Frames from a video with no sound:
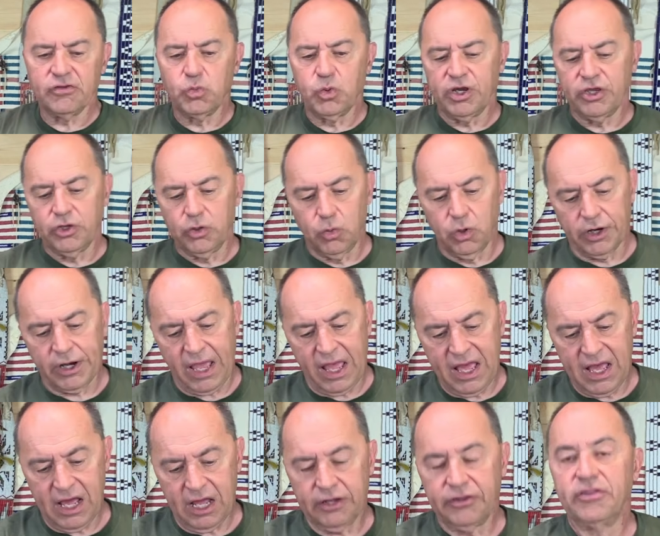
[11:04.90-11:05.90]
where you want to
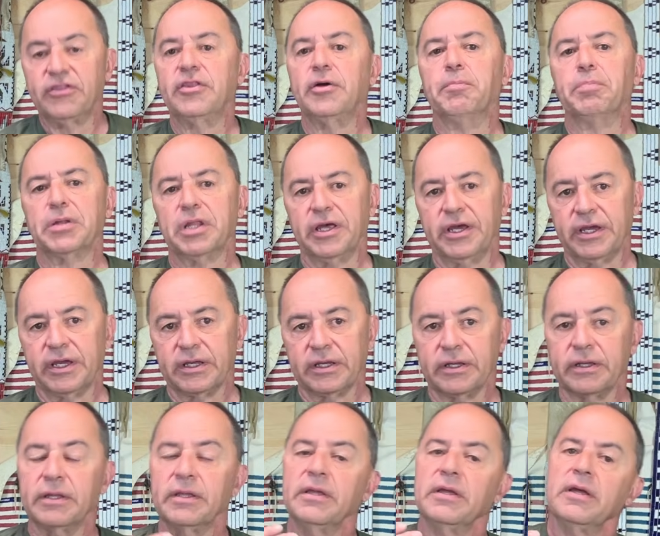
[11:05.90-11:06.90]
add the bling.
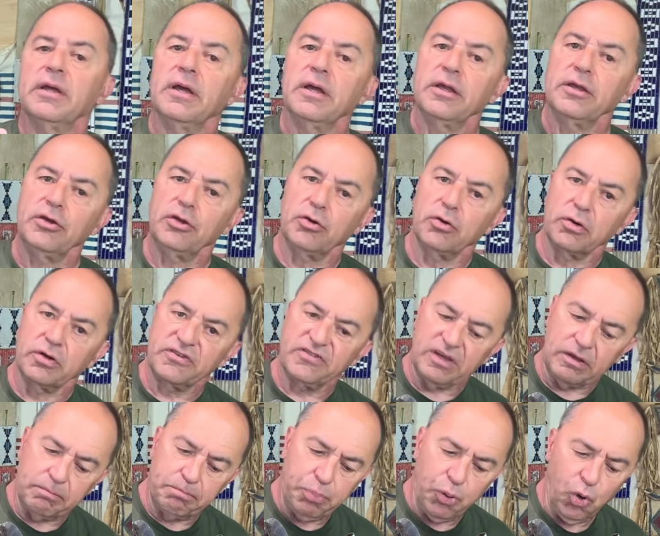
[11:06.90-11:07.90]
You know, it's
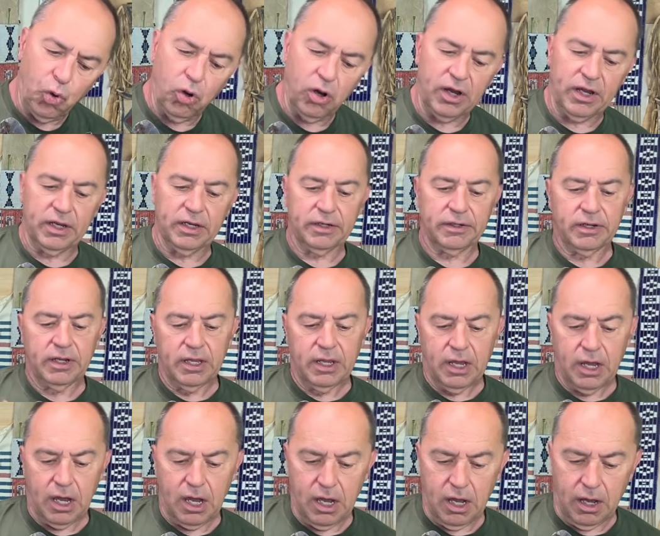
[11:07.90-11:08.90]
important
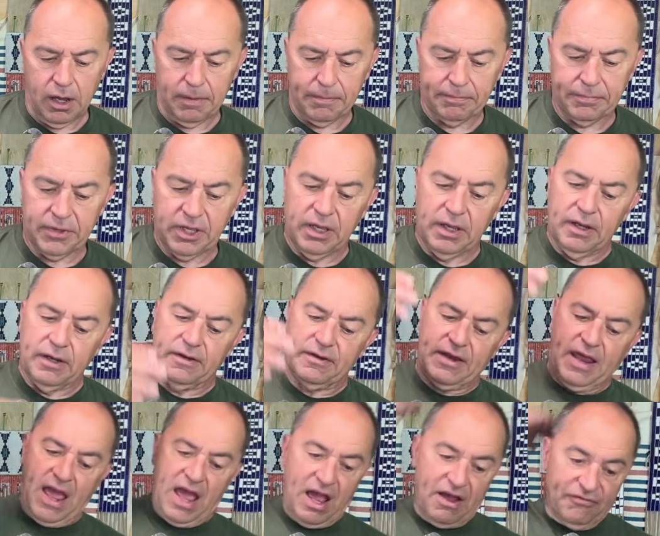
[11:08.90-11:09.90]
to
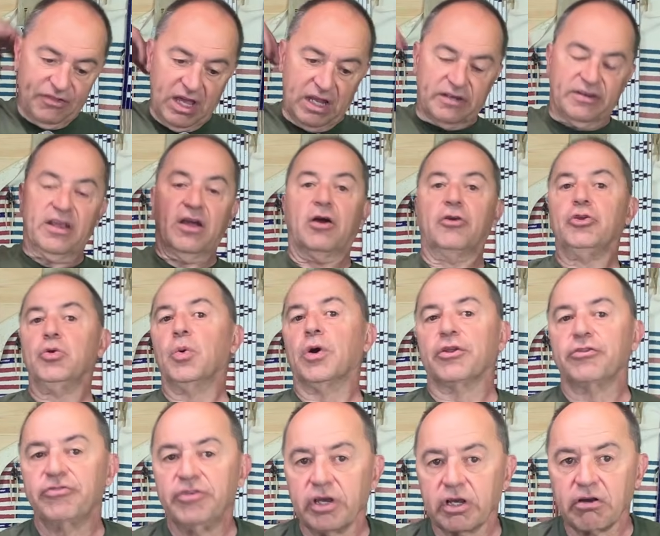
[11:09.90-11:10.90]
have that down. You want
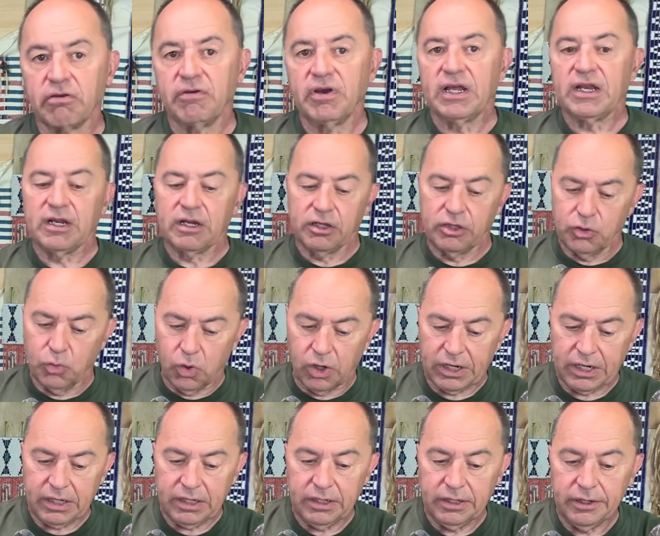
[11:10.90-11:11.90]
to decorate it, you want
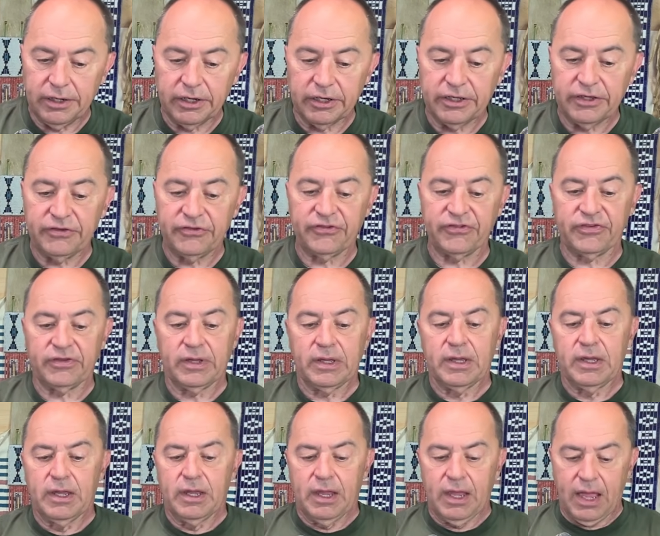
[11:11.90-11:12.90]
it nice.
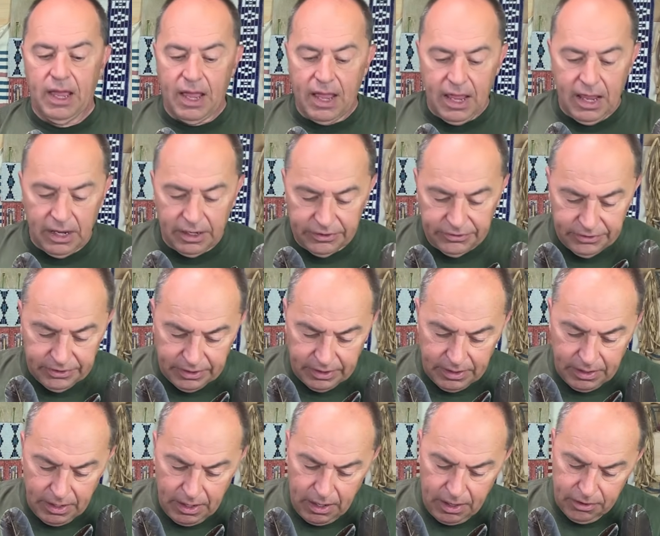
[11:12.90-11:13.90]
And
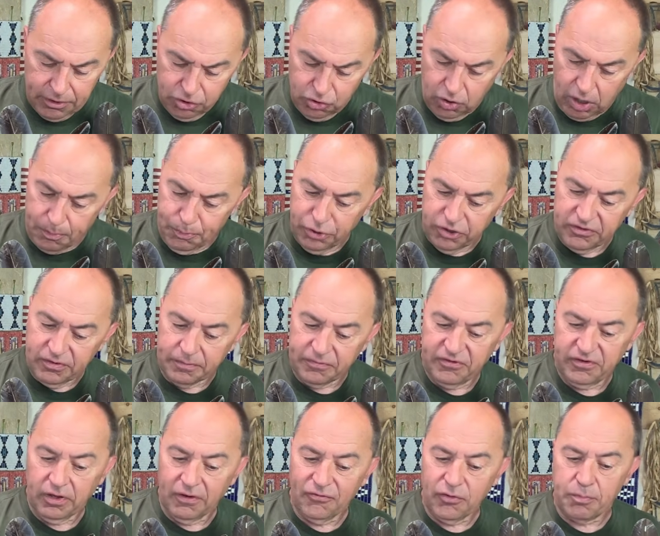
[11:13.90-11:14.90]
you know, I put some
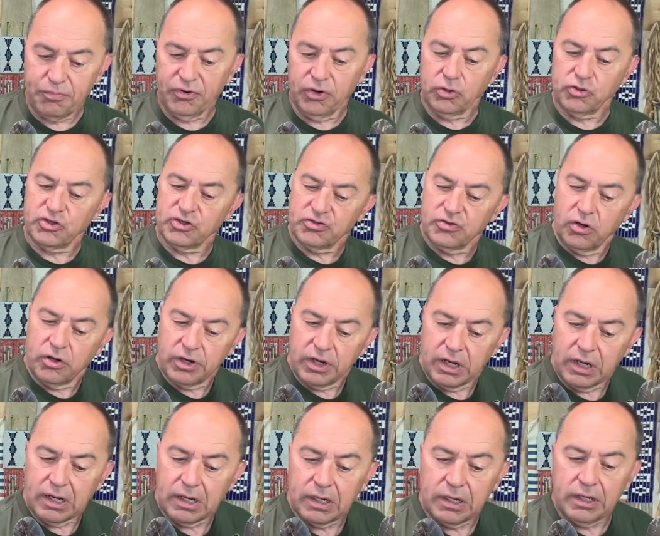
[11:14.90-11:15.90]
silver brooches on it,
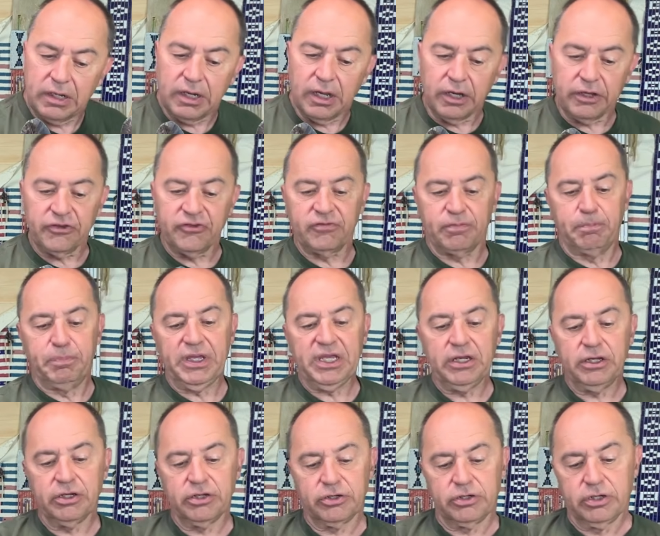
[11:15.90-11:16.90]
nice
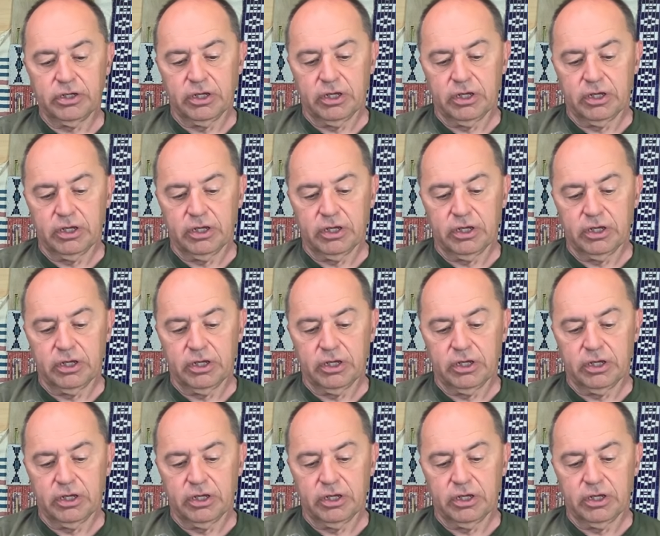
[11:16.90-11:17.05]
beaded